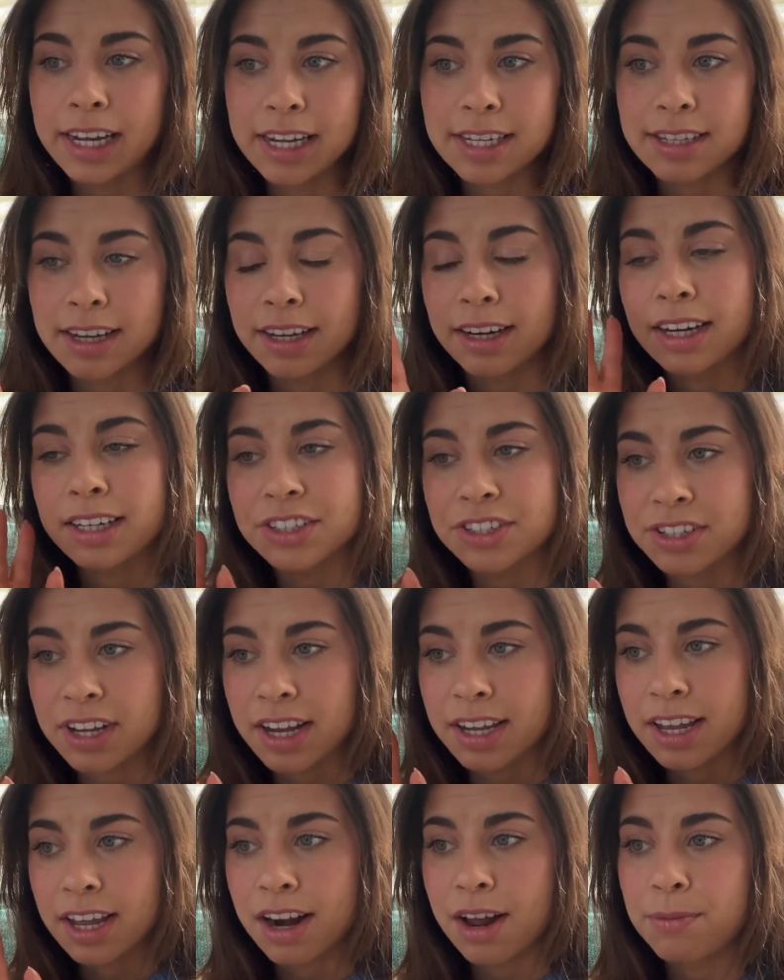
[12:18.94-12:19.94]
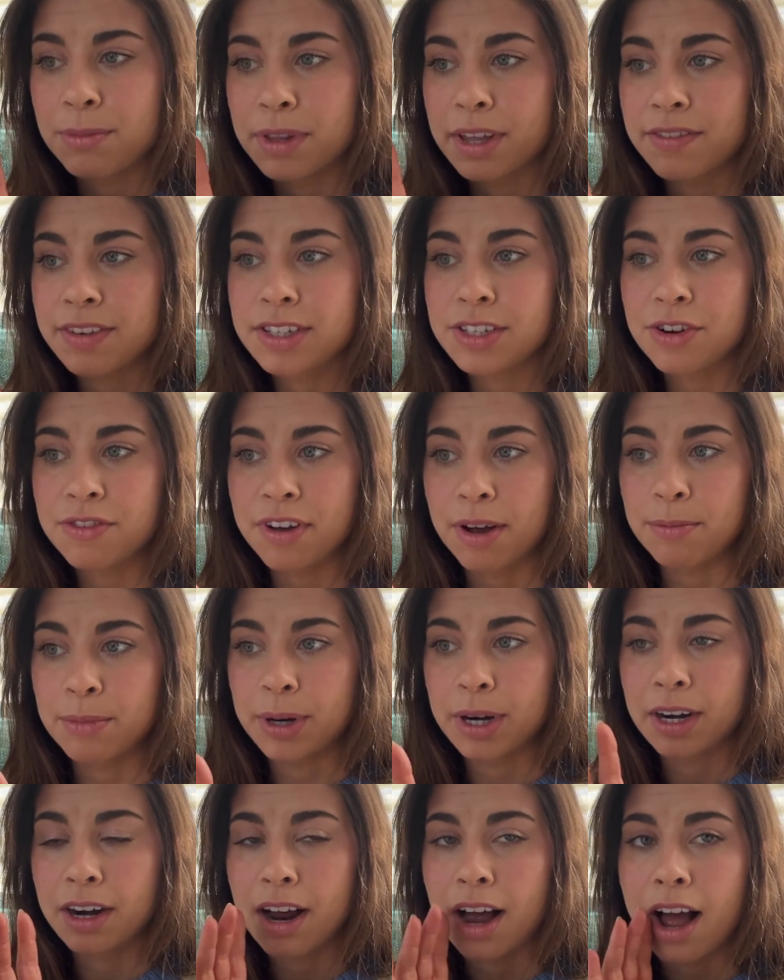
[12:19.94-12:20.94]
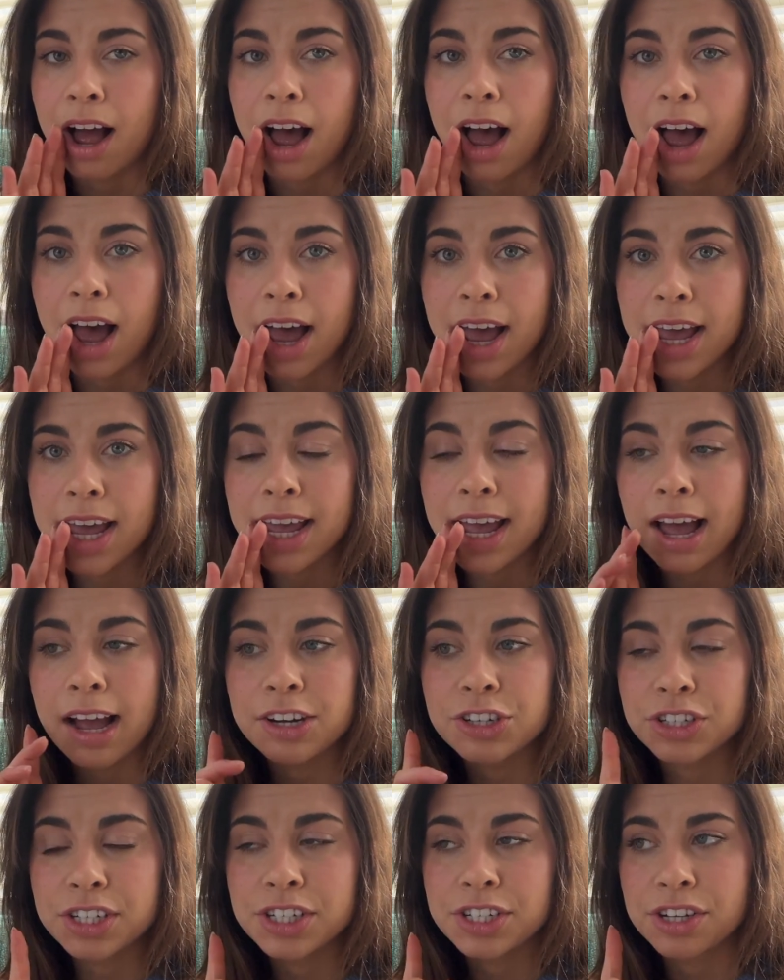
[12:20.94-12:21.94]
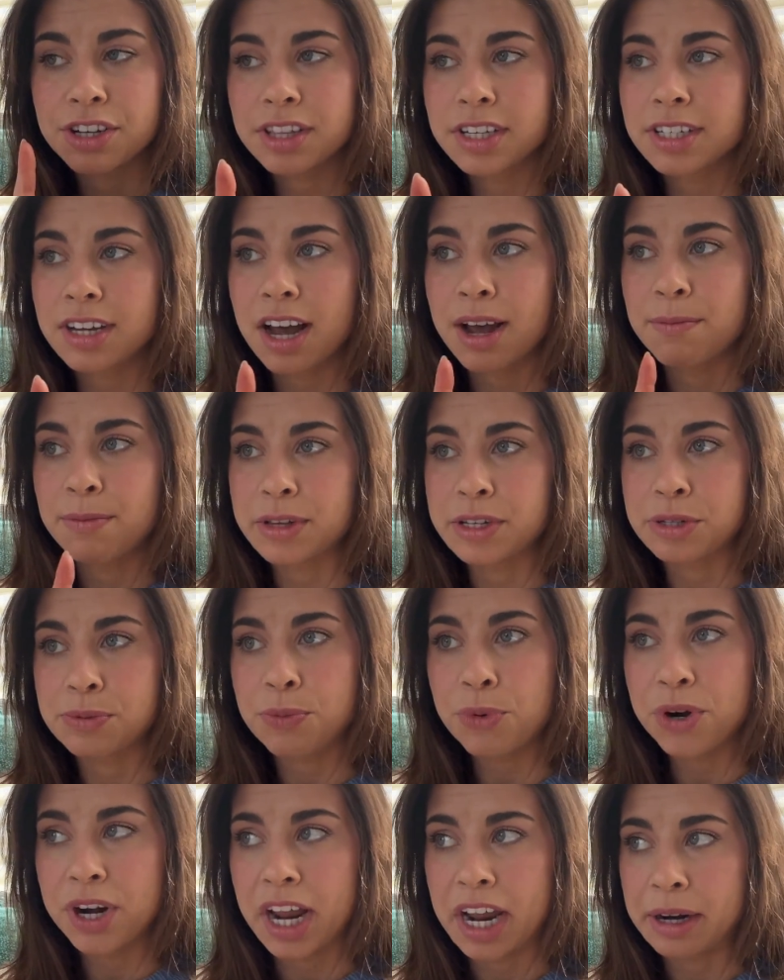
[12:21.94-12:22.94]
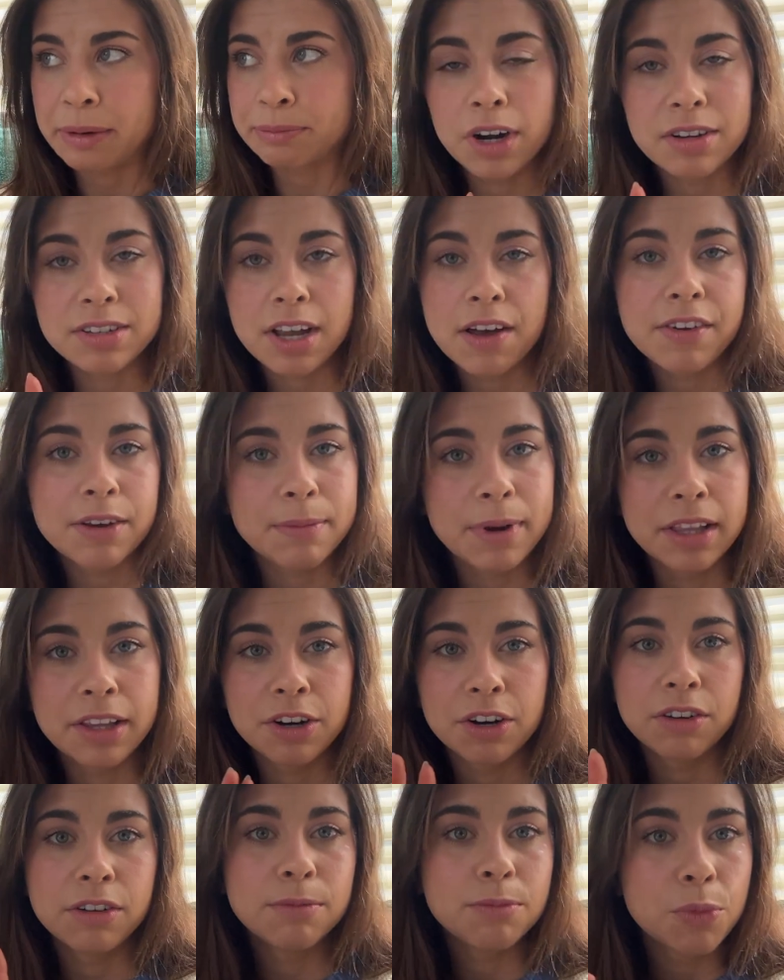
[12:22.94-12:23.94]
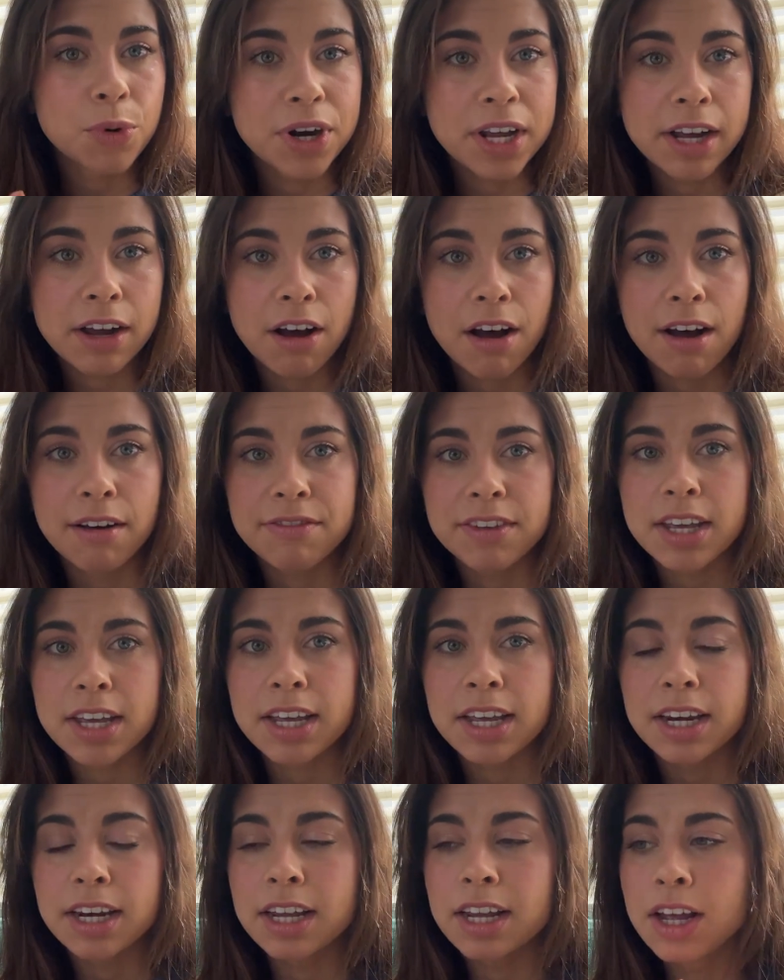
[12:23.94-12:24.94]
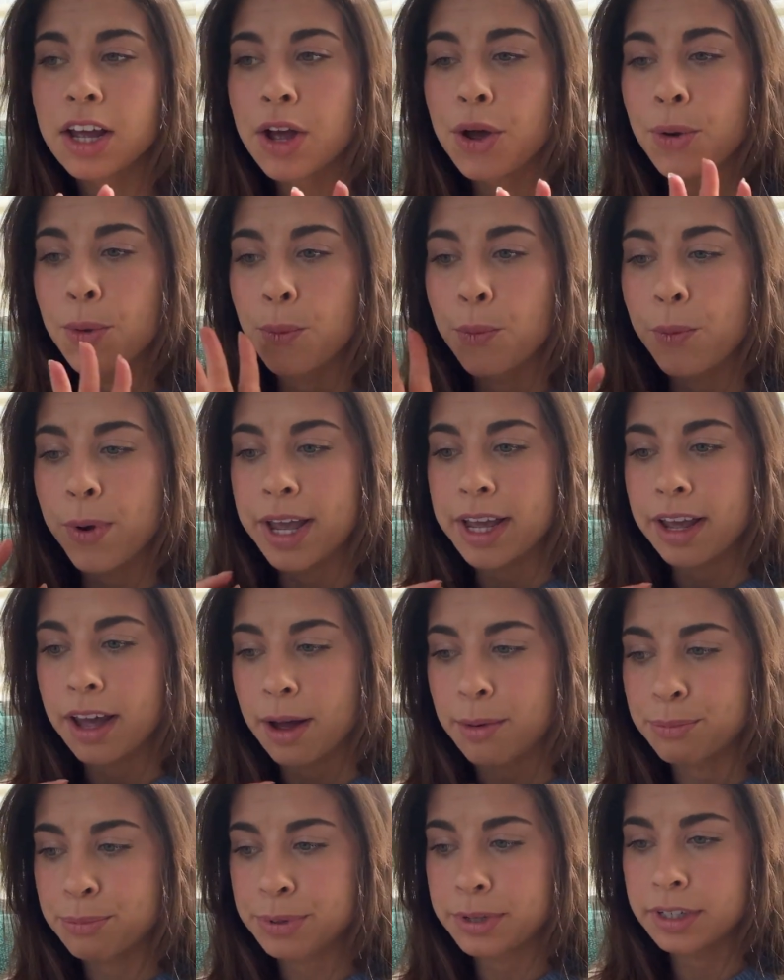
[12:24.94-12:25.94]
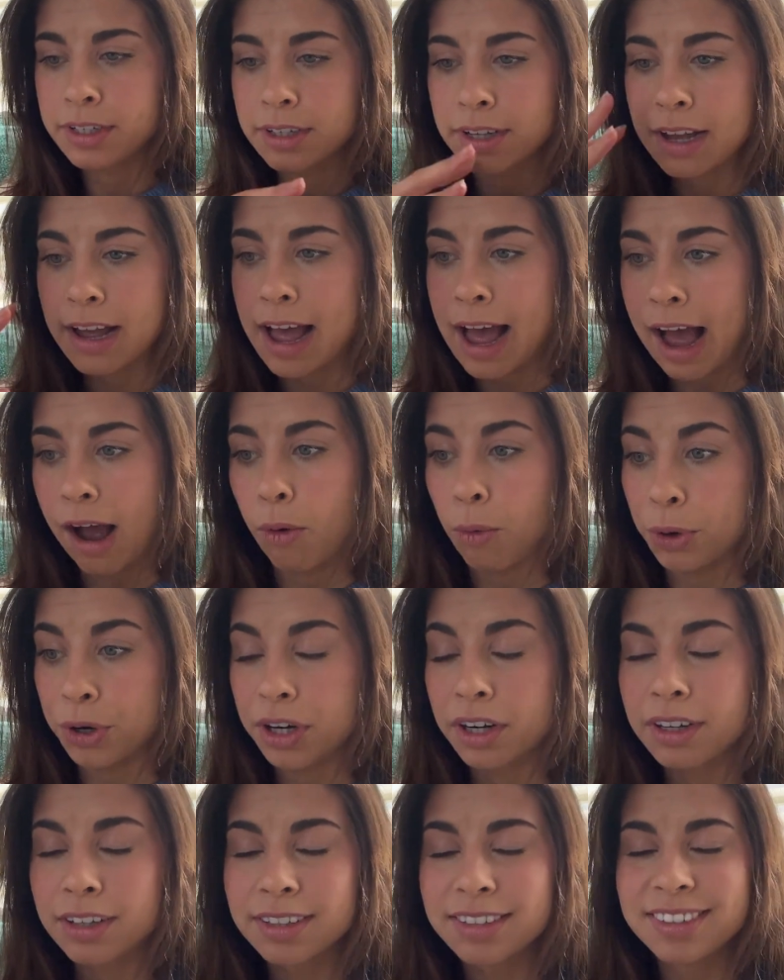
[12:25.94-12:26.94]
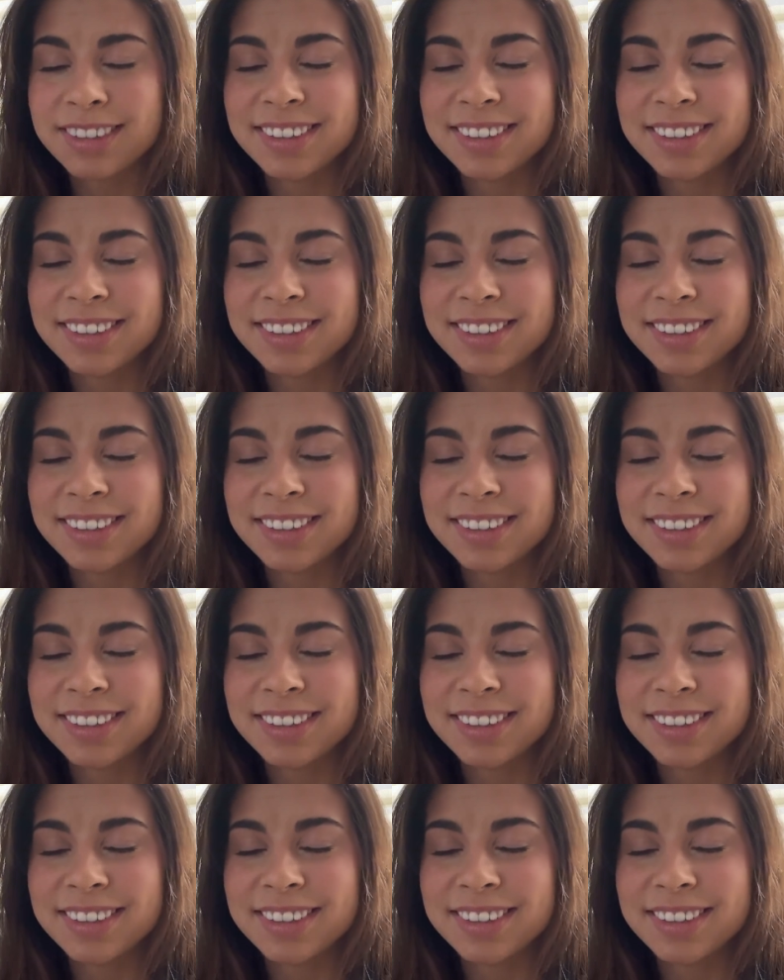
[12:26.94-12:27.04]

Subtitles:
I said, I cannot believe it's November. I actually took the time this morning when I was having my little morning coffee and wake up hour.